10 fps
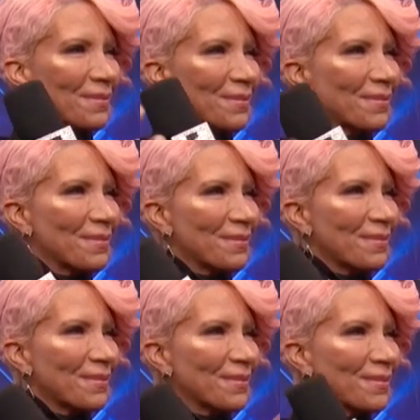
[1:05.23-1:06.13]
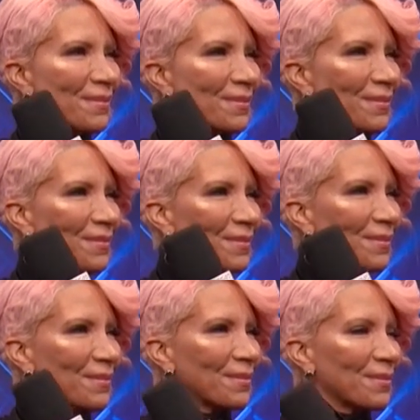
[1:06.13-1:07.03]

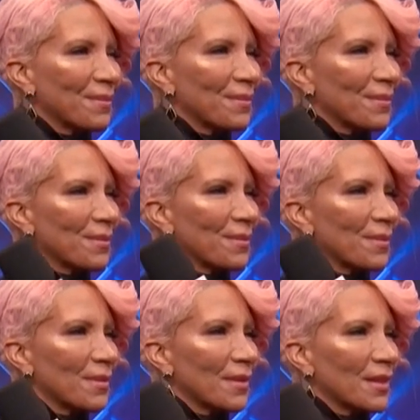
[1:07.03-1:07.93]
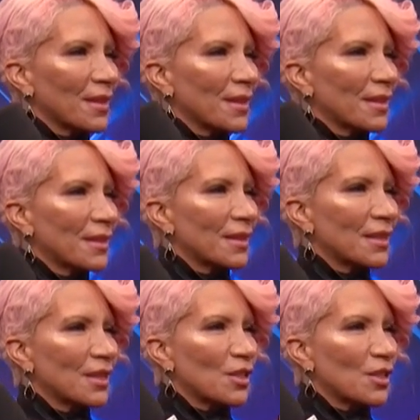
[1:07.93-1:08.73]
This person isn't speaking.